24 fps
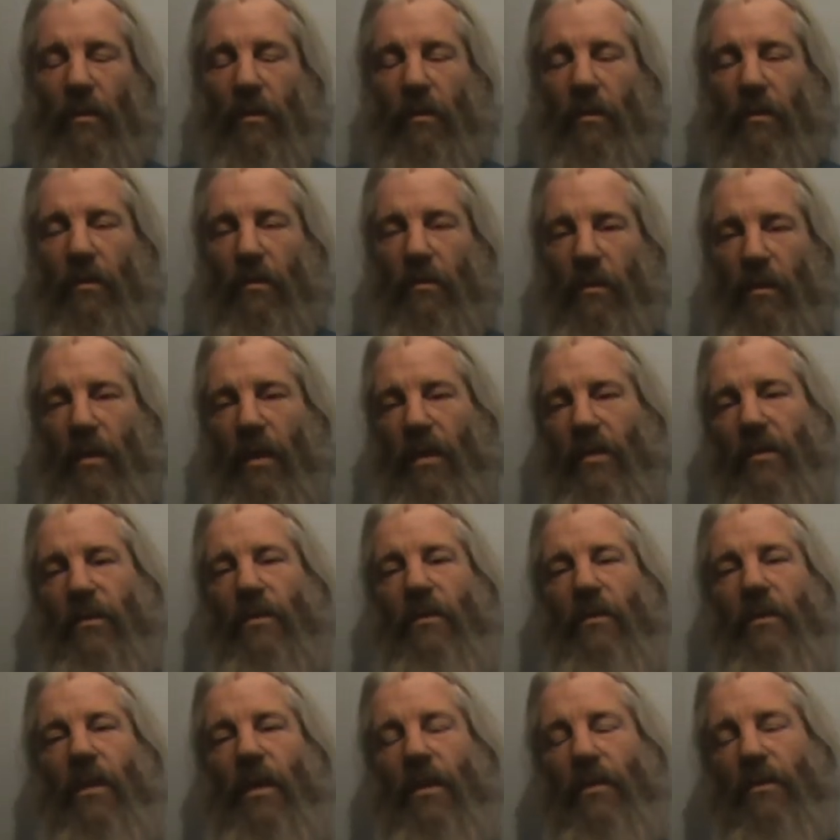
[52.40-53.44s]
So
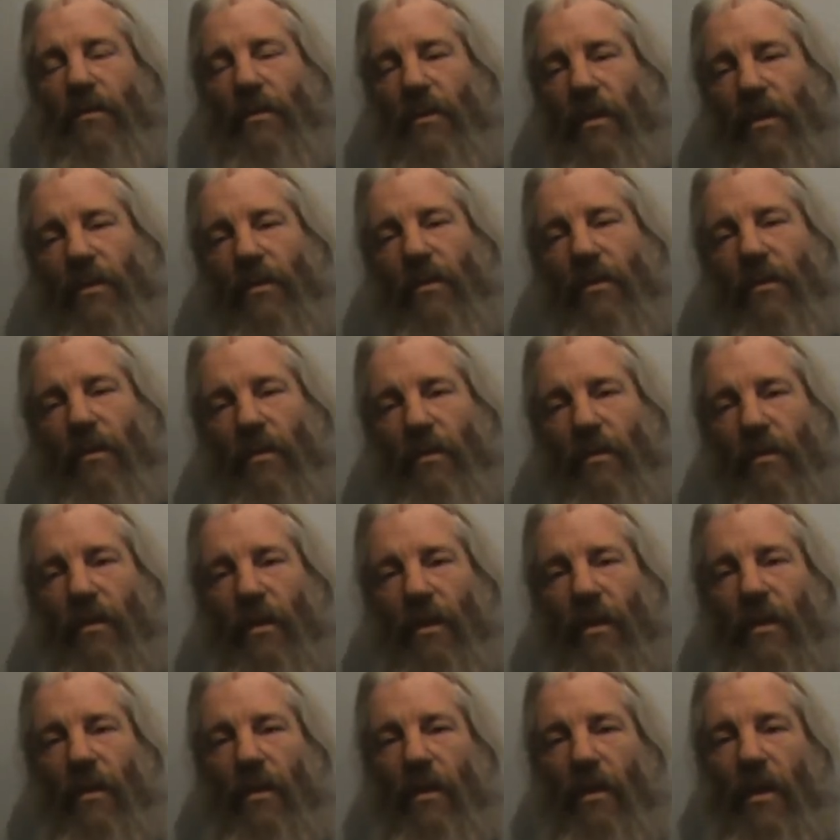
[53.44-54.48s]
that's a good
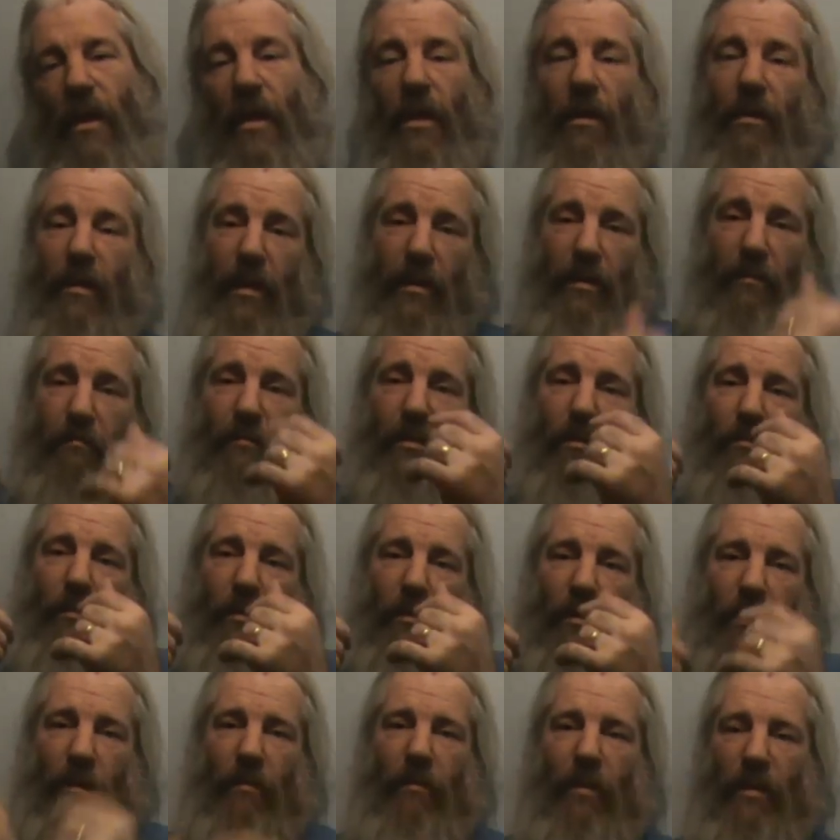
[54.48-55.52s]
thing. I get some
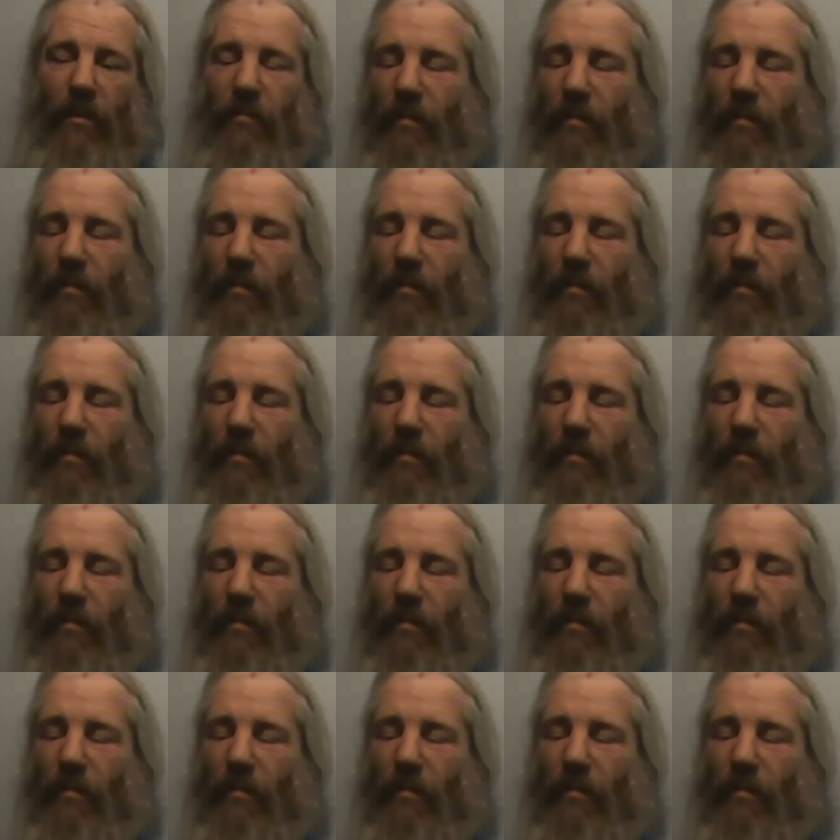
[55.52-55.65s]
spondoolies